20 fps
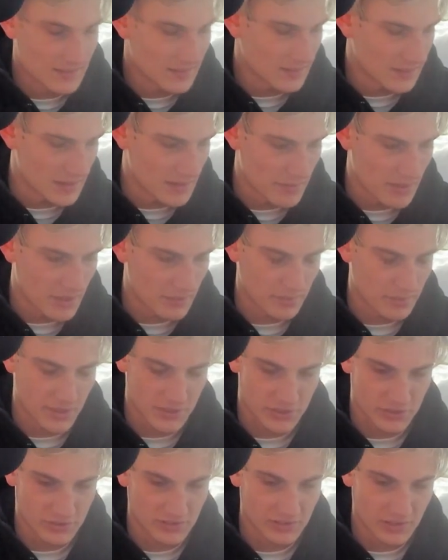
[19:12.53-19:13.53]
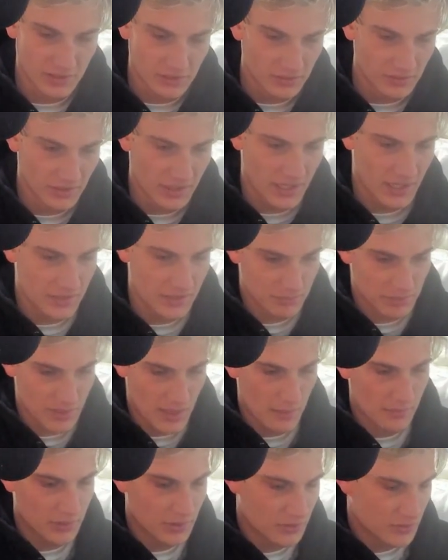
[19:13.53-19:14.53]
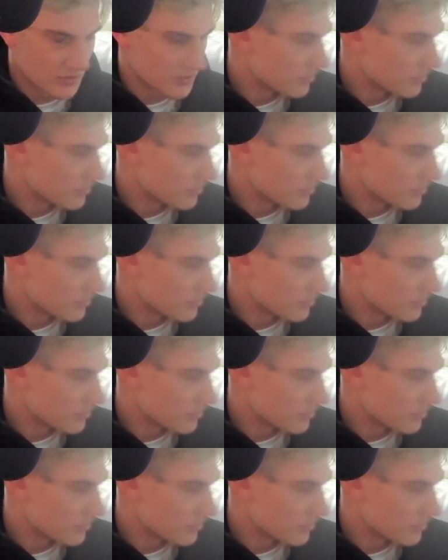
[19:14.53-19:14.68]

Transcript: The amount of pressure. Literally, I probably use